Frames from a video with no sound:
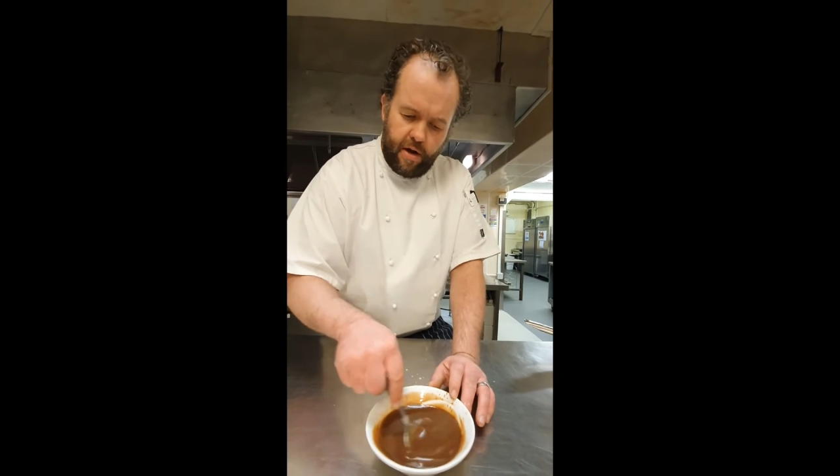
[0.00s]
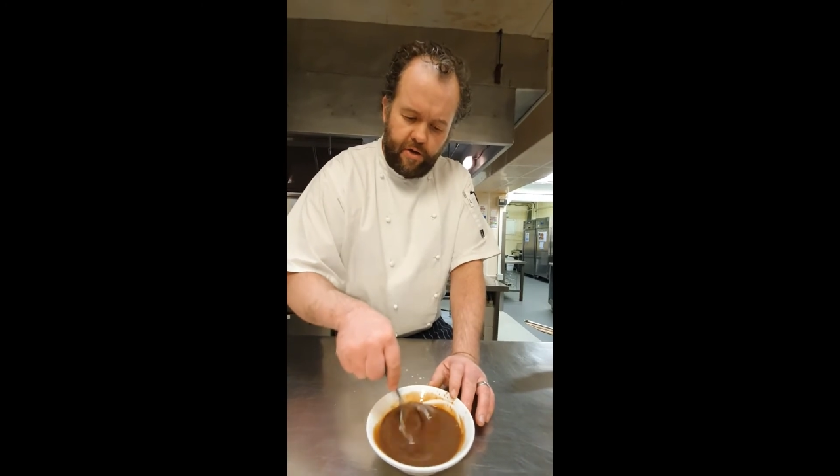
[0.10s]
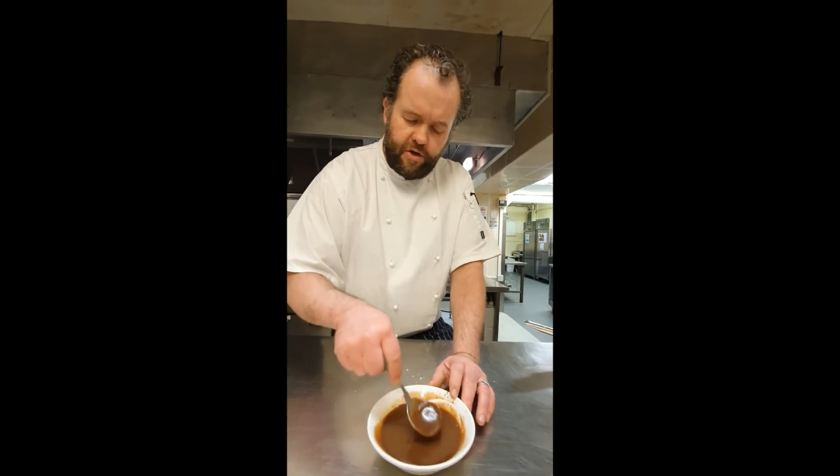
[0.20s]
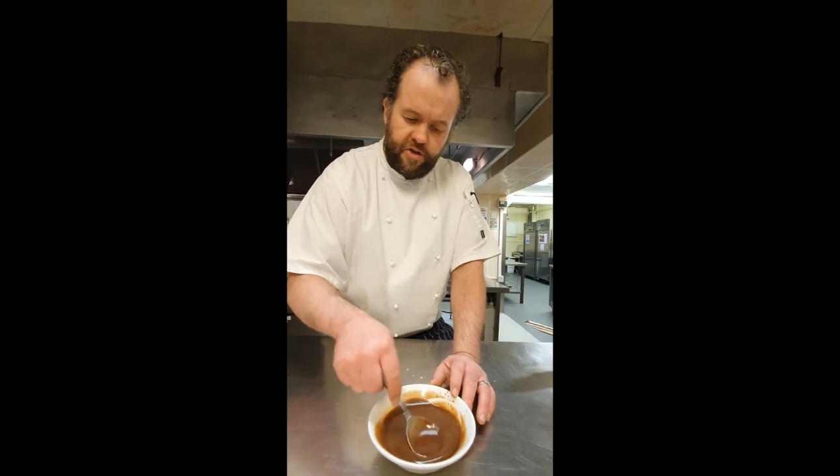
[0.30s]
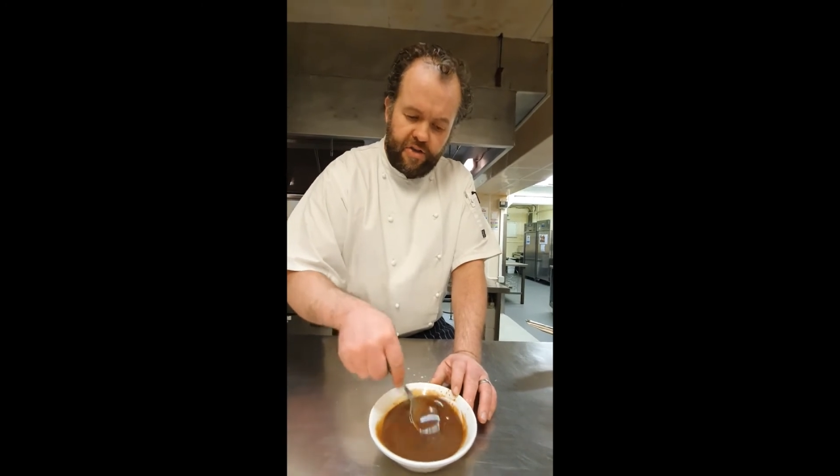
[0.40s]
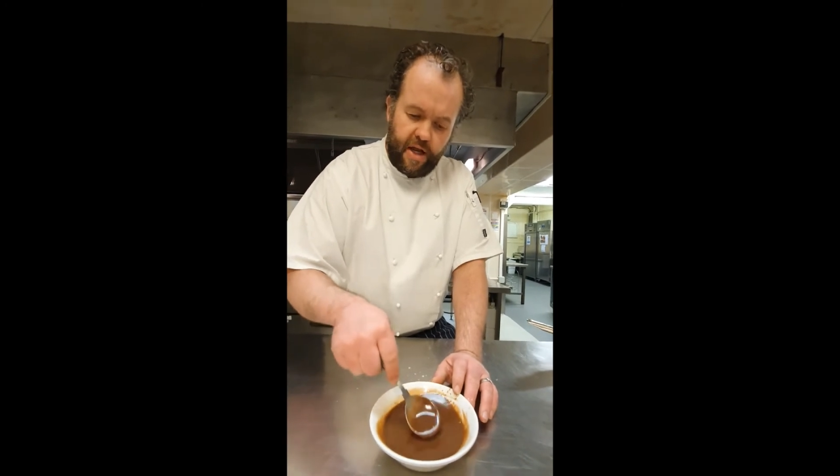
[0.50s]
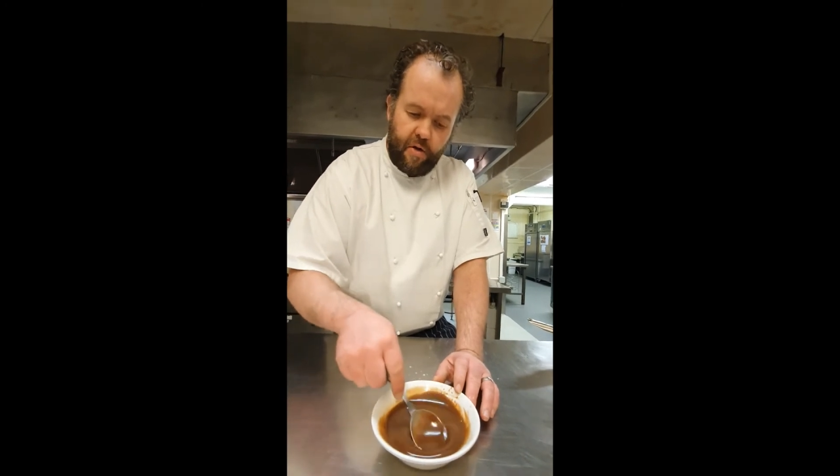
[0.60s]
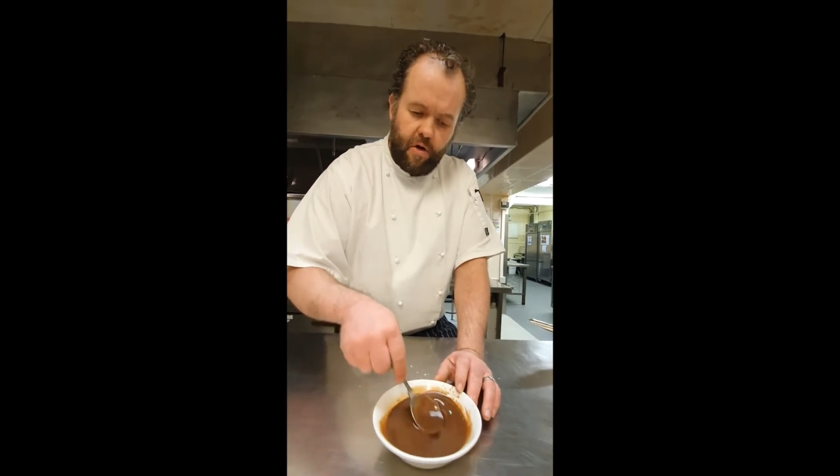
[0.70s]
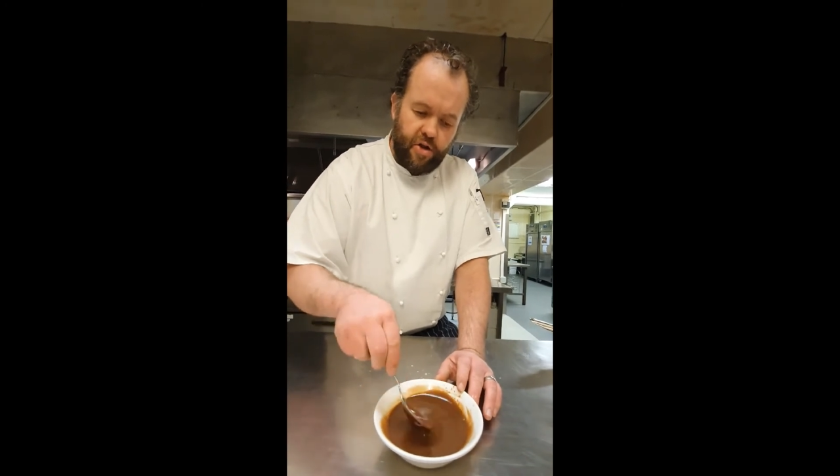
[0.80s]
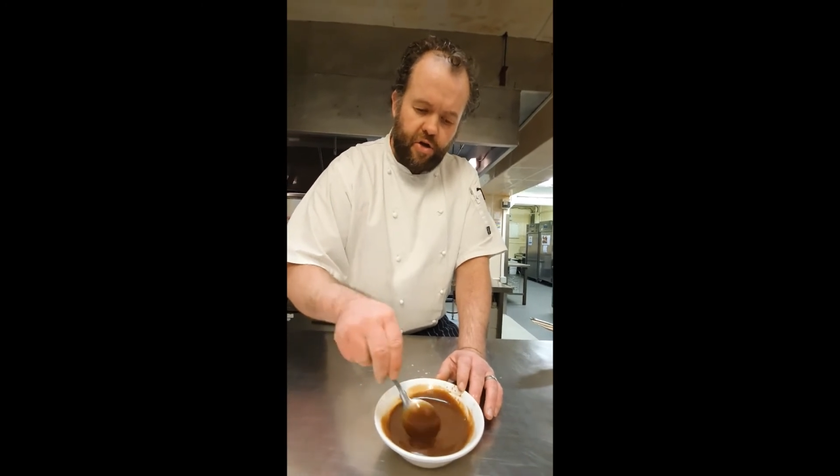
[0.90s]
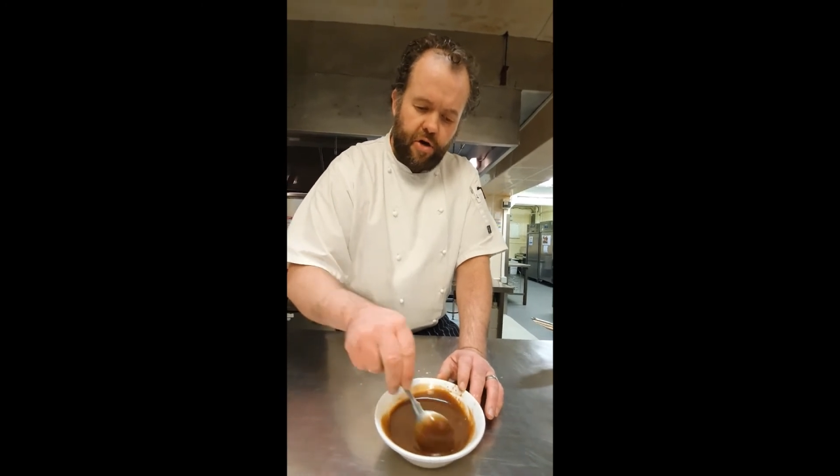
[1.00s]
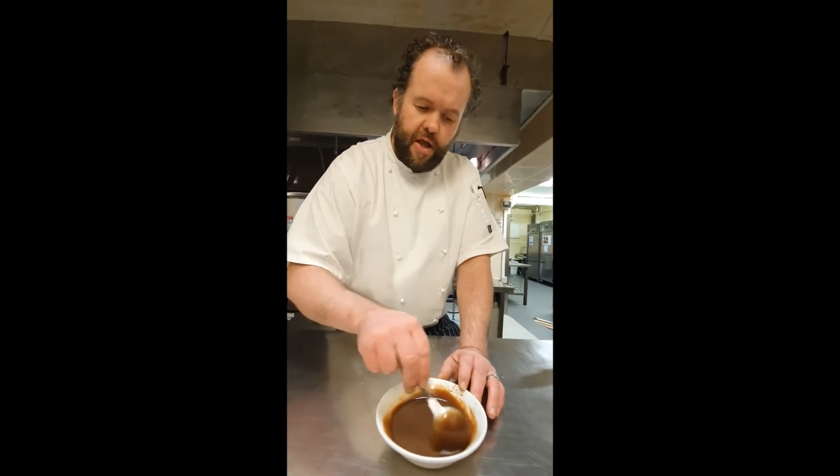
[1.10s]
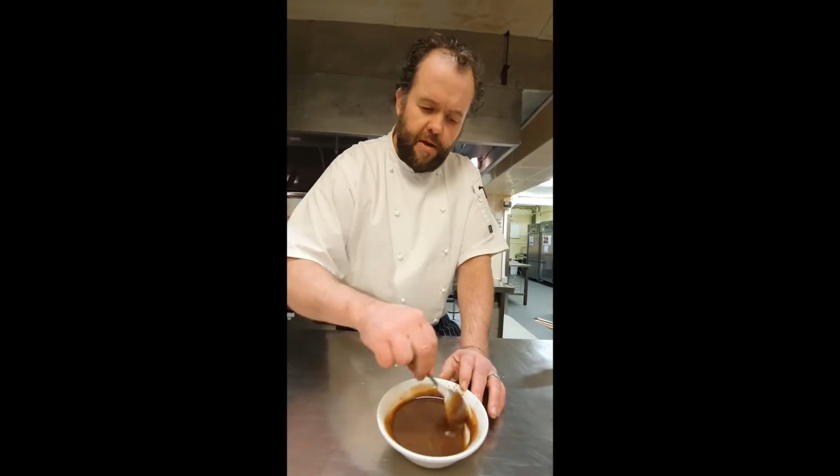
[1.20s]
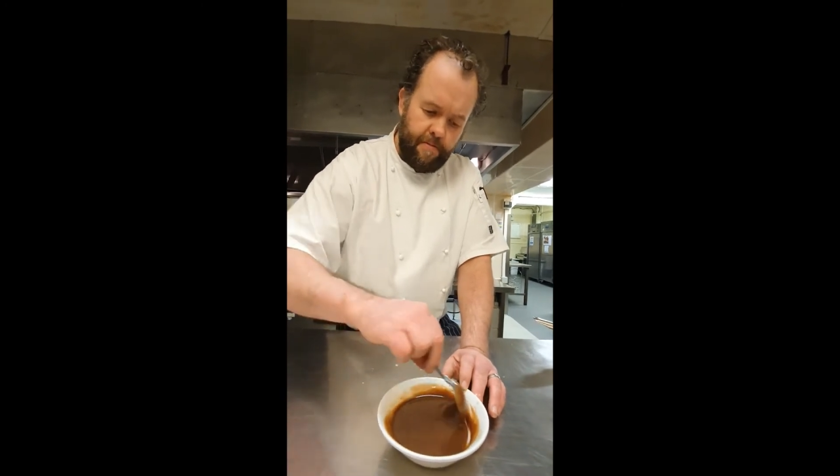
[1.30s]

it should stay quite shiny.